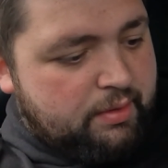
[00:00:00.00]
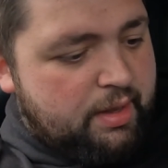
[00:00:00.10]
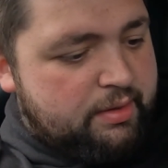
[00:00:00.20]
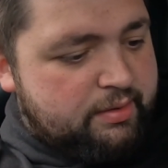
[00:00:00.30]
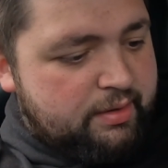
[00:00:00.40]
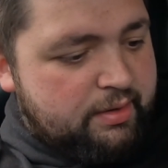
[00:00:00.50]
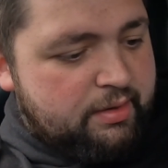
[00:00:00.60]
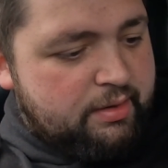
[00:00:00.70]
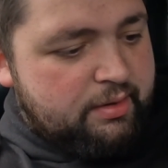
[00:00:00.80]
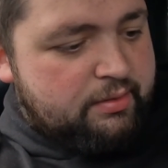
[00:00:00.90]
it
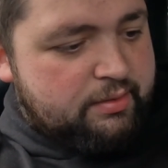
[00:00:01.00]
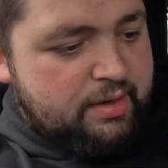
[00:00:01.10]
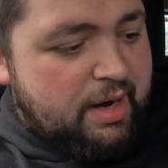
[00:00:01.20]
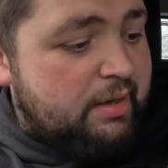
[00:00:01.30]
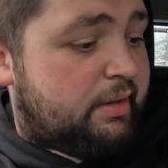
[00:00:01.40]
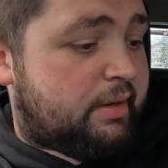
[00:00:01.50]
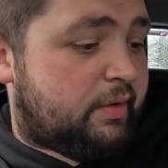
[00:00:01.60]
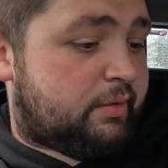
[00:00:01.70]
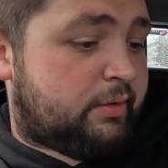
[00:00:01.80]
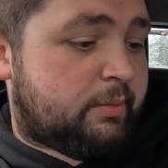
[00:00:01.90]
is added
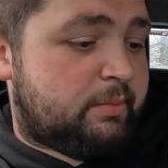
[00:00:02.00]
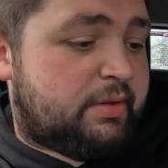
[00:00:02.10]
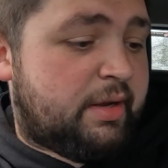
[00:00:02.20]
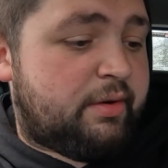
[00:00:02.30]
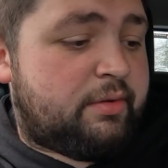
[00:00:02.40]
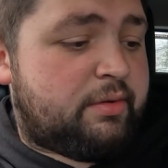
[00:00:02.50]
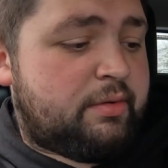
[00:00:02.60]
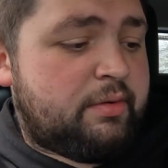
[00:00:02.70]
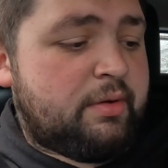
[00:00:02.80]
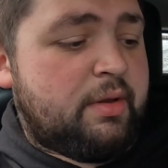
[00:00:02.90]
calcium, tastes
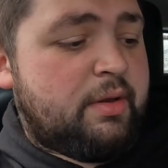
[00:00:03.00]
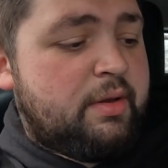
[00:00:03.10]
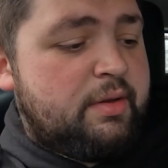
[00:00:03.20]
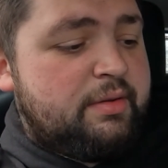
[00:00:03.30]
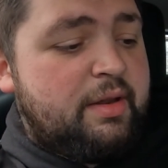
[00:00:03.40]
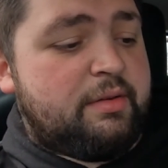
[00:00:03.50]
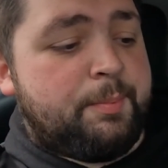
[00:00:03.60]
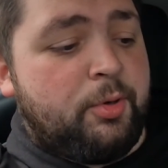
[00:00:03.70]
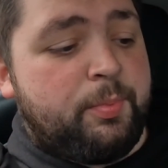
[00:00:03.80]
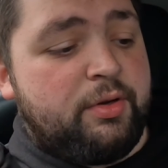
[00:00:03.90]
tasty
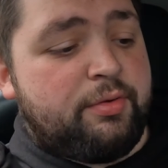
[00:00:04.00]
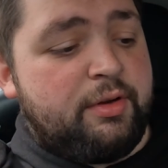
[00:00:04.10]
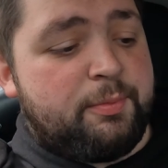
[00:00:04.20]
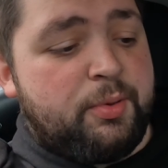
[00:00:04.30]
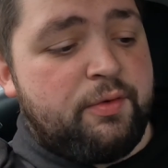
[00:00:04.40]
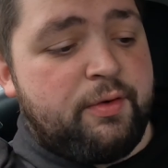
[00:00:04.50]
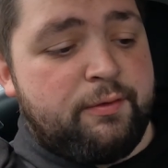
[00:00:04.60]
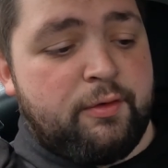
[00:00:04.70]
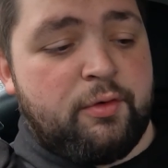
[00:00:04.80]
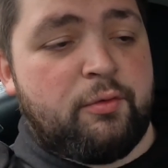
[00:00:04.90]
puppy treats, perfect
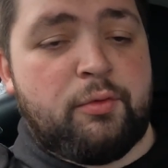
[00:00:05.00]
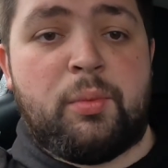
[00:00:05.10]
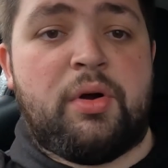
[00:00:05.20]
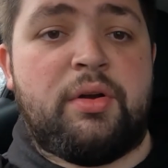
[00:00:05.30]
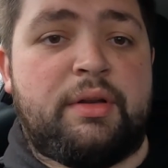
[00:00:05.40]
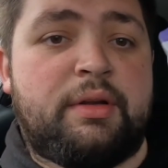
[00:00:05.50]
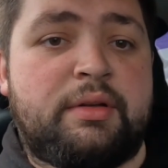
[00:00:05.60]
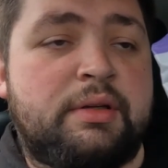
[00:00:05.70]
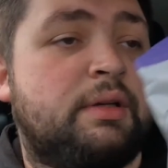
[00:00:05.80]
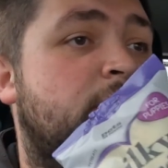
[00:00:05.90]
for rewarding.
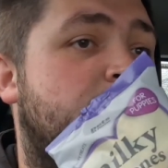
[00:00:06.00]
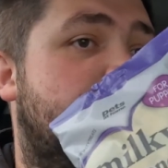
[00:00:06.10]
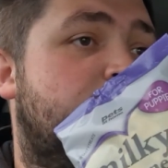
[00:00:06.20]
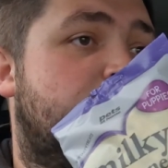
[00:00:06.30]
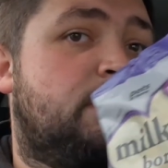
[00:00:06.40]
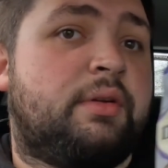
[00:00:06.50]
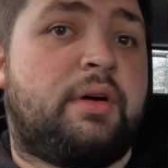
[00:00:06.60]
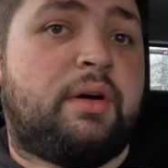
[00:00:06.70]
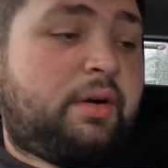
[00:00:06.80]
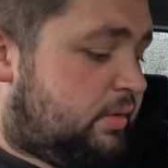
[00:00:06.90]

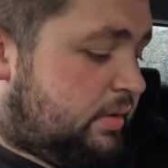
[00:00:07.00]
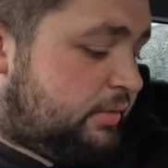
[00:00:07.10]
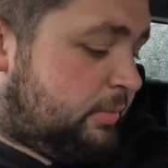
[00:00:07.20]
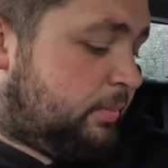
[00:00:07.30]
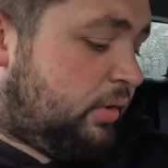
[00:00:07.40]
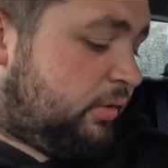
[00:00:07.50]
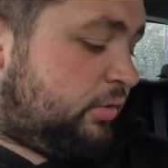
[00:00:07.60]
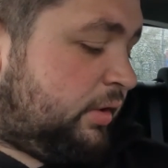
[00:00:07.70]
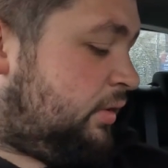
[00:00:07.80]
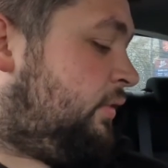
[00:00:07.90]
So some more
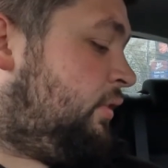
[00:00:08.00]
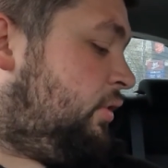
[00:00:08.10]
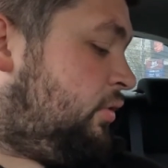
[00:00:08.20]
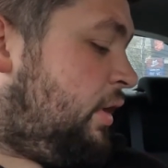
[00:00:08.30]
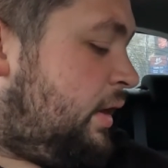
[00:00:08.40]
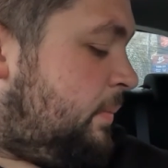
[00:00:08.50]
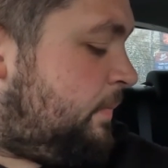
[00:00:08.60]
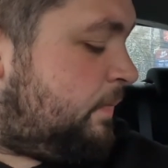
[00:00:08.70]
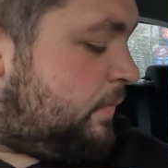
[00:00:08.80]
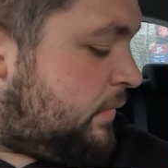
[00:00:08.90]
treats to train him.
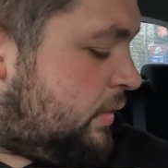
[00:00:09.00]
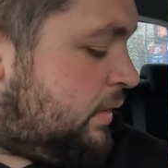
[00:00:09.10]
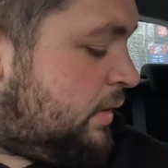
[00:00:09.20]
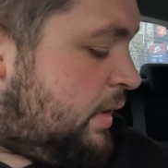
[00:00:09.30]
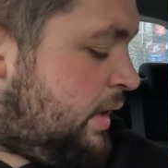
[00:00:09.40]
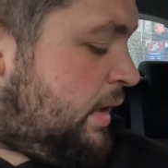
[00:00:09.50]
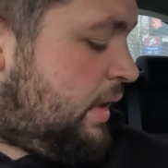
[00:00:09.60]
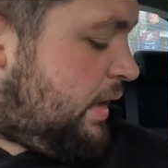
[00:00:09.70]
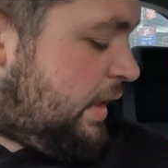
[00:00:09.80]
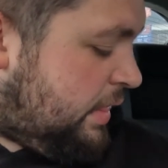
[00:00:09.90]

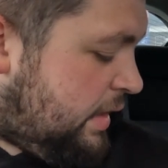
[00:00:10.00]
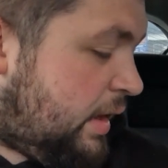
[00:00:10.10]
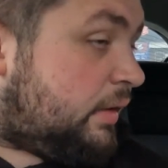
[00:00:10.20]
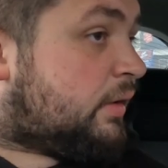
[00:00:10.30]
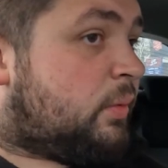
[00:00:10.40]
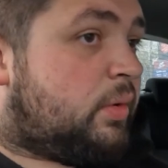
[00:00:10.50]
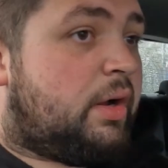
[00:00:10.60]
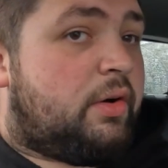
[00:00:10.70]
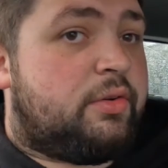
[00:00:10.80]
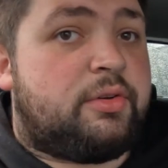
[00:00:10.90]
And then we
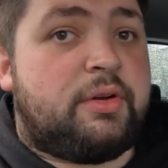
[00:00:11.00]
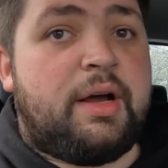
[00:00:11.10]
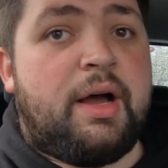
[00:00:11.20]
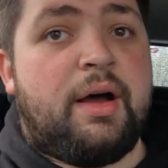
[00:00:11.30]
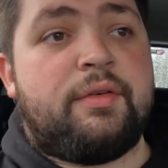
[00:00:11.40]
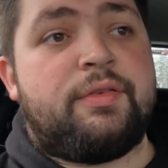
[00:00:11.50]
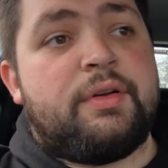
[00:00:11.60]
also have